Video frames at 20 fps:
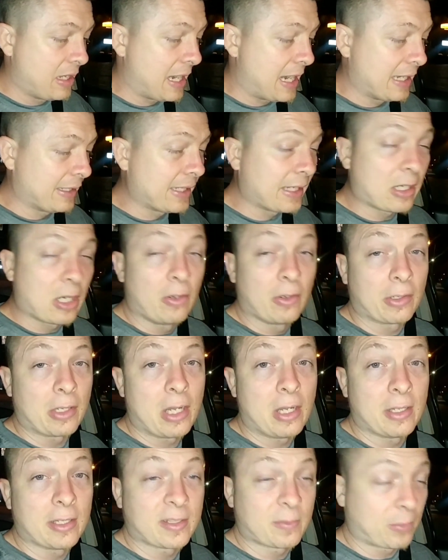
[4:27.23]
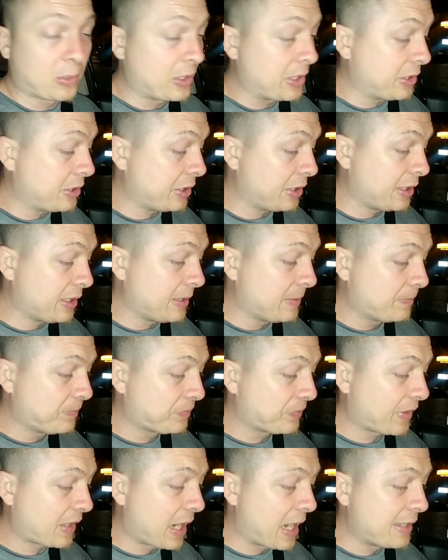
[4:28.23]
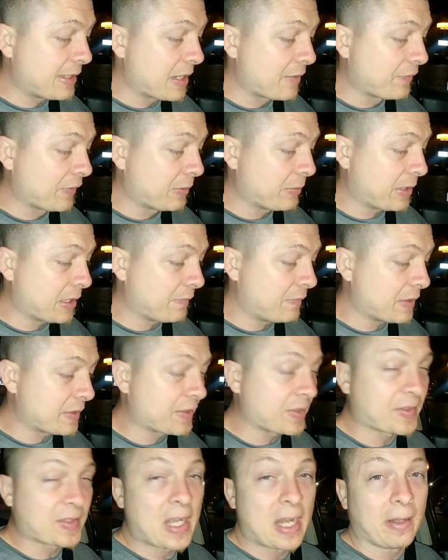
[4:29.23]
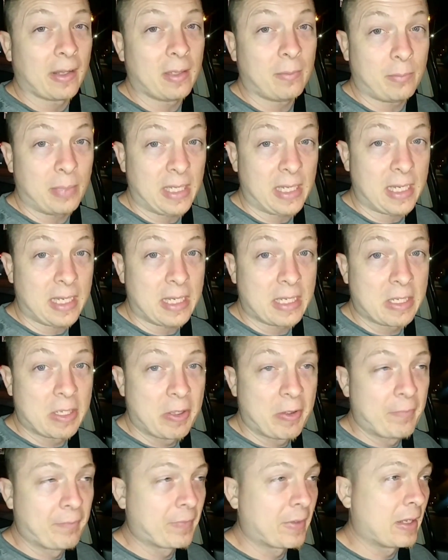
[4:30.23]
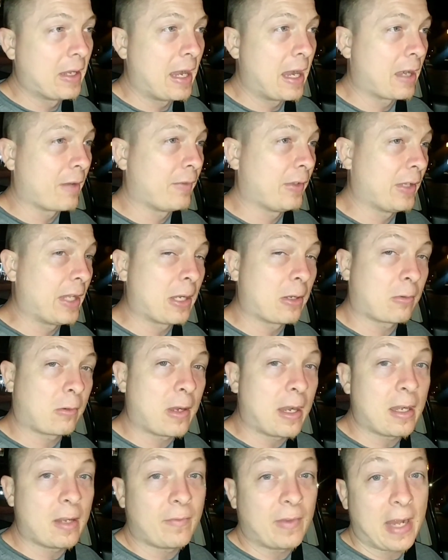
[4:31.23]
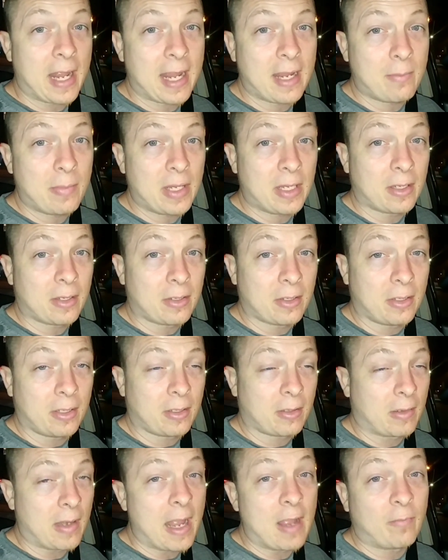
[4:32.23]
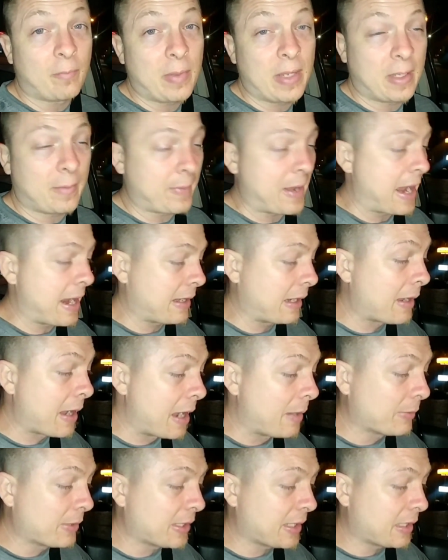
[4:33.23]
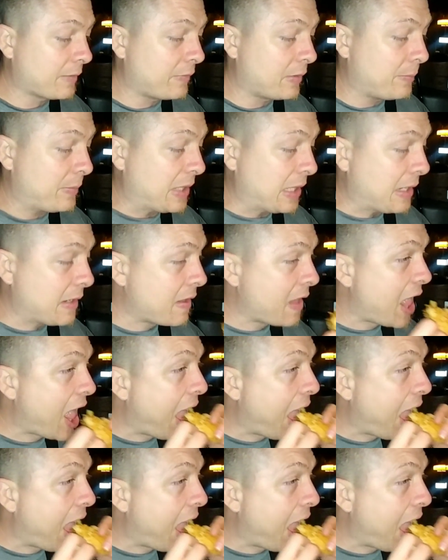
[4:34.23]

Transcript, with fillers: I think all in all, it's pretty good. I definitely would give this a solid B out of a letter grade of an A being good or F being bad. I'm going to give it a B.